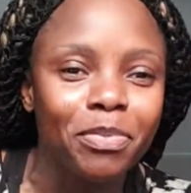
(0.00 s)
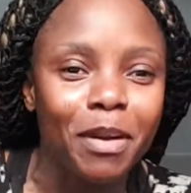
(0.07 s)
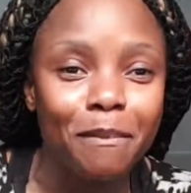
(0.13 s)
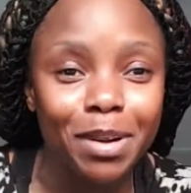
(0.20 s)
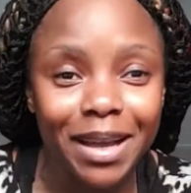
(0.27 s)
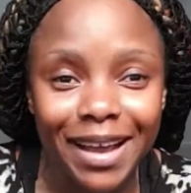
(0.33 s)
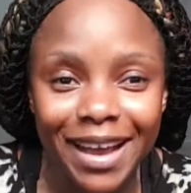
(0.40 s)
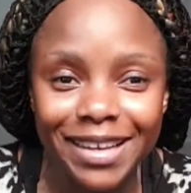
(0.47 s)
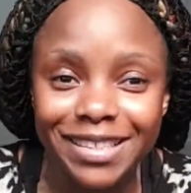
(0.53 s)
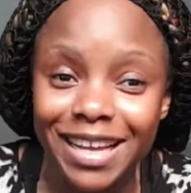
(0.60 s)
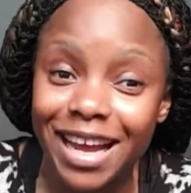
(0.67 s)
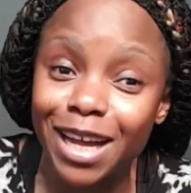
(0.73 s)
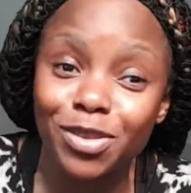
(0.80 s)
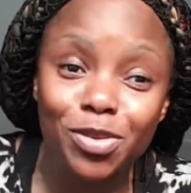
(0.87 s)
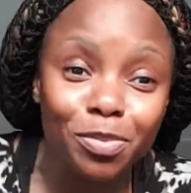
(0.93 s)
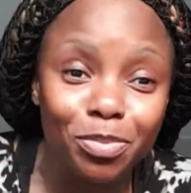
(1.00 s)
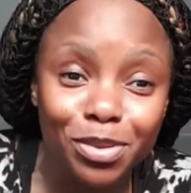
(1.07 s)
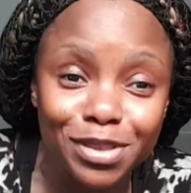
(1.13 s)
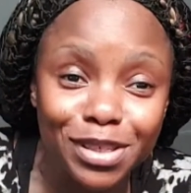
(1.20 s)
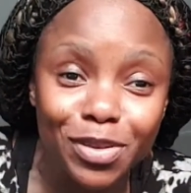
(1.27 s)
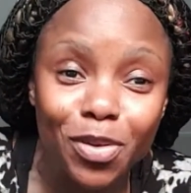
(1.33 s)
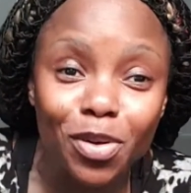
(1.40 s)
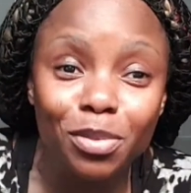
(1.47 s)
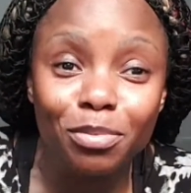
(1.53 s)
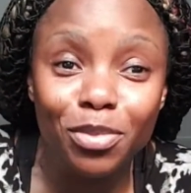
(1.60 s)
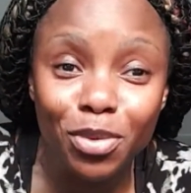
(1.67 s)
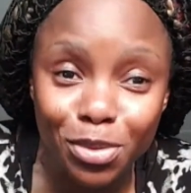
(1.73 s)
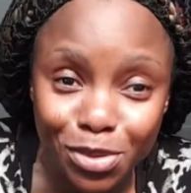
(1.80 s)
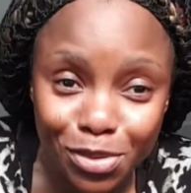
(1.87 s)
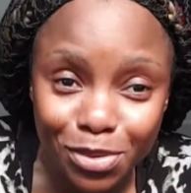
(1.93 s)
But guys, I had to put it on
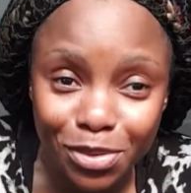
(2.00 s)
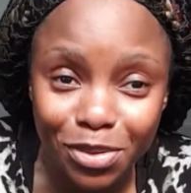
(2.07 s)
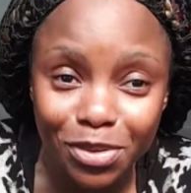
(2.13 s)
mute.